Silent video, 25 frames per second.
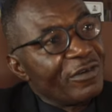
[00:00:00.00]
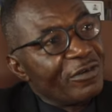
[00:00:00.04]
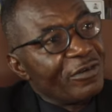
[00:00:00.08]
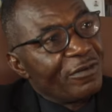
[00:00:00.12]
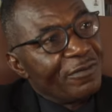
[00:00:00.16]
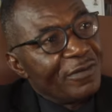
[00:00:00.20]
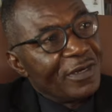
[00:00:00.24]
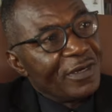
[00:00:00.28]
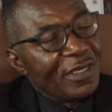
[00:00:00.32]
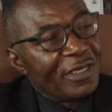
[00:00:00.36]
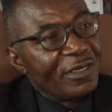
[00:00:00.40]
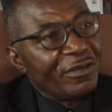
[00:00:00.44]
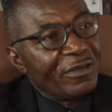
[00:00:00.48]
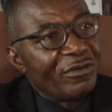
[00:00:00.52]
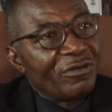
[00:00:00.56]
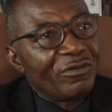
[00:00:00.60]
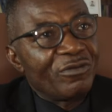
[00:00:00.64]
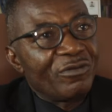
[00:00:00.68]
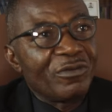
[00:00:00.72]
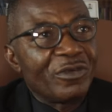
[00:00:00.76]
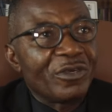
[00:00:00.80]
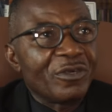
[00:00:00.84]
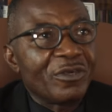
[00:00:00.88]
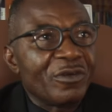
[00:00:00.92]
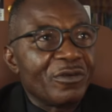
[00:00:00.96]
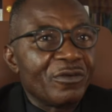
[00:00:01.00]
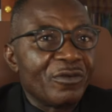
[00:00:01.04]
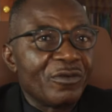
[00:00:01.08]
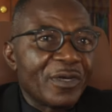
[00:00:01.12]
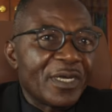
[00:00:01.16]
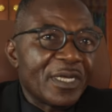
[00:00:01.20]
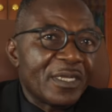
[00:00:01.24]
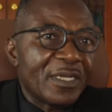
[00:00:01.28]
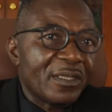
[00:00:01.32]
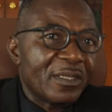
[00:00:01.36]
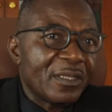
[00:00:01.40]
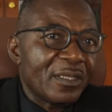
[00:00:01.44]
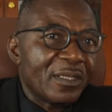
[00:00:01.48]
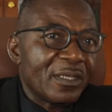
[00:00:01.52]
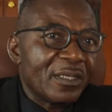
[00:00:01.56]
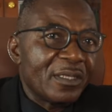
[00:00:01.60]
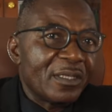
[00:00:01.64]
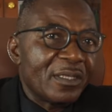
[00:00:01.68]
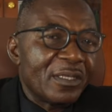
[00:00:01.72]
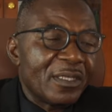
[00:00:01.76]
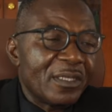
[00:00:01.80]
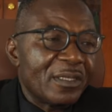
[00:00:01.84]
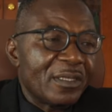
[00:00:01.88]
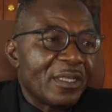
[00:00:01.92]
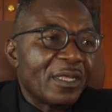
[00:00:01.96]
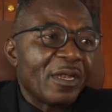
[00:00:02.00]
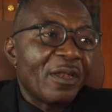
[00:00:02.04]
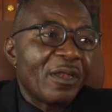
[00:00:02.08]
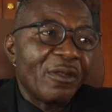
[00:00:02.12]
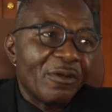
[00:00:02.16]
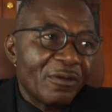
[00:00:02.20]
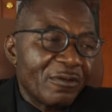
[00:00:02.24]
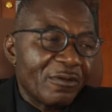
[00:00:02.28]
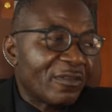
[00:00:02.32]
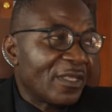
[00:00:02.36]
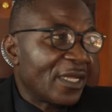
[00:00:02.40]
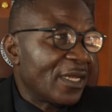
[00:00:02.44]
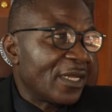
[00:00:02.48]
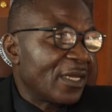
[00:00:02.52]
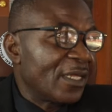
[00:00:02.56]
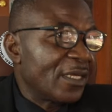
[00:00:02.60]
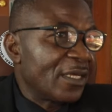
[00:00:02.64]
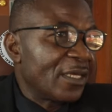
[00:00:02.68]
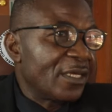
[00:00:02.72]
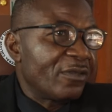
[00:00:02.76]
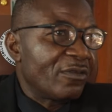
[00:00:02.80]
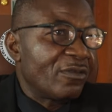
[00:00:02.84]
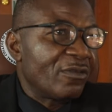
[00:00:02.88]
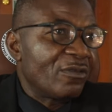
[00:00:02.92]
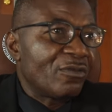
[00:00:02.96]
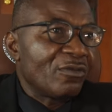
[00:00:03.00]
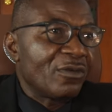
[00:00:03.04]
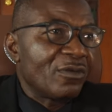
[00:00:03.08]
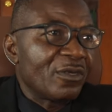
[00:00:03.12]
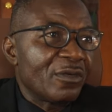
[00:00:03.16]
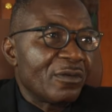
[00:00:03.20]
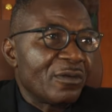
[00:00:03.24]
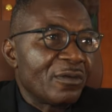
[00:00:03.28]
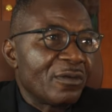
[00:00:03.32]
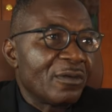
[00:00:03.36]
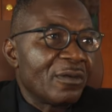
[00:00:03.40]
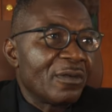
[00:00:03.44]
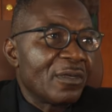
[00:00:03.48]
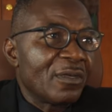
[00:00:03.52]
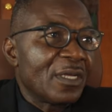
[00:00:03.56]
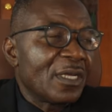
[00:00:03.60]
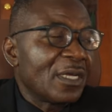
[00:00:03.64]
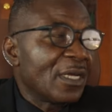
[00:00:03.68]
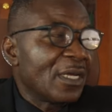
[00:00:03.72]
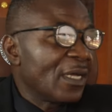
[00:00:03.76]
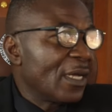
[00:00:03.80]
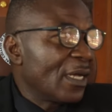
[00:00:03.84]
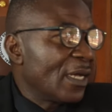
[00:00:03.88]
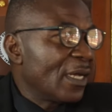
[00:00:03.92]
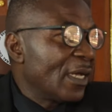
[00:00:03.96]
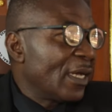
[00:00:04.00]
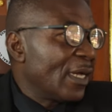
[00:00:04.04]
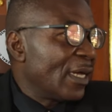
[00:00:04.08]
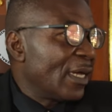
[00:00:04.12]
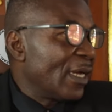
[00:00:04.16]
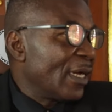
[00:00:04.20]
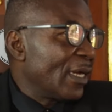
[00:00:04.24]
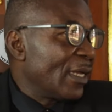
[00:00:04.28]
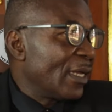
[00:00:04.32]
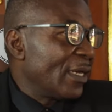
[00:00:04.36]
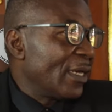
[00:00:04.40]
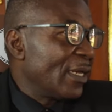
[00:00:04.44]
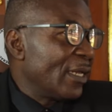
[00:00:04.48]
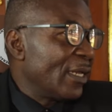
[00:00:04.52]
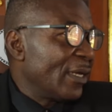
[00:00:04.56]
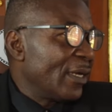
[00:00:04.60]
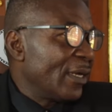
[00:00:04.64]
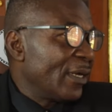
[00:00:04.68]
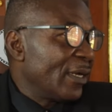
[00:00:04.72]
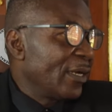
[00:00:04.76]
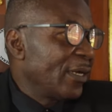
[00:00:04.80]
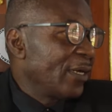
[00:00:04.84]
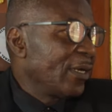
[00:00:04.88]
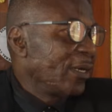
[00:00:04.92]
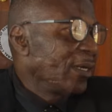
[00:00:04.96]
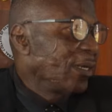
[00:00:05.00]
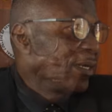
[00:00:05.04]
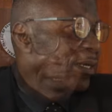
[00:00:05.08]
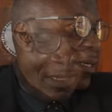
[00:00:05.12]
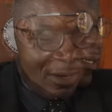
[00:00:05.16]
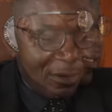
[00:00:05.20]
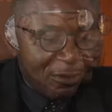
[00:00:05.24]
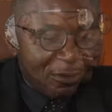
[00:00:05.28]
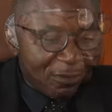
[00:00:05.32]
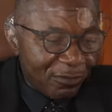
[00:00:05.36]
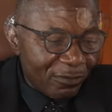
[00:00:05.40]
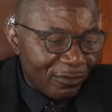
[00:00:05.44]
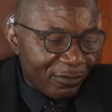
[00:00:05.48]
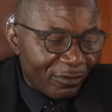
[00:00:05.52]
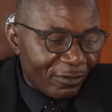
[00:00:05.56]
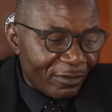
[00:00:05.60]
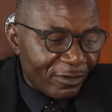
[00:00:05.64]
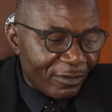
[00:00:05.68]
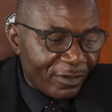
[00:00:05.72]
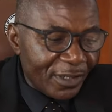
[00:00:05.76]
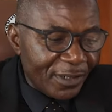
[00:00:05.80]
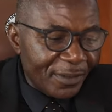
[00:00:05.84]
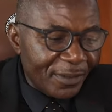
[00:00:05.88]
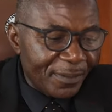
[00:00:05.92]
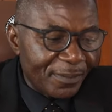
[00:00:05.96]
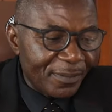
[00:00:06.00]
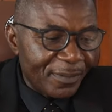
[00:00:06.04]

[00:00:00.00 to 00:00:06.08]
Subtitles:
in the healthcare delivery system as well as serve as a health research institute for West Africa.